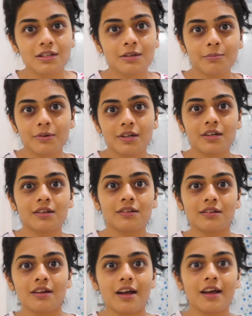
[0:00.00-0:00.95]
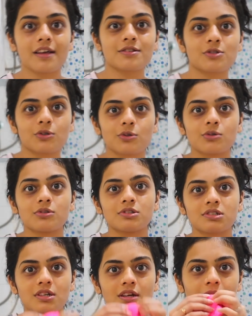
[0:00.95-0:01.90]
sleeping as
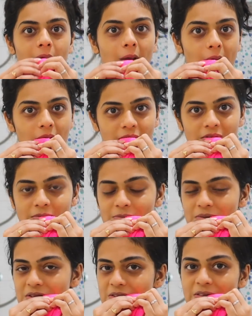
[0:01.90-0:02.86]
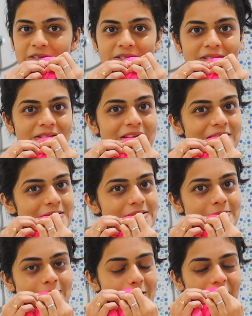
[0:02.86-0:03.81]
usual. So please ignore that.
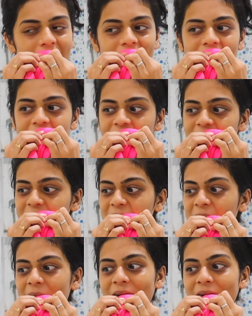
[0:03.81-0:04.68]
But like,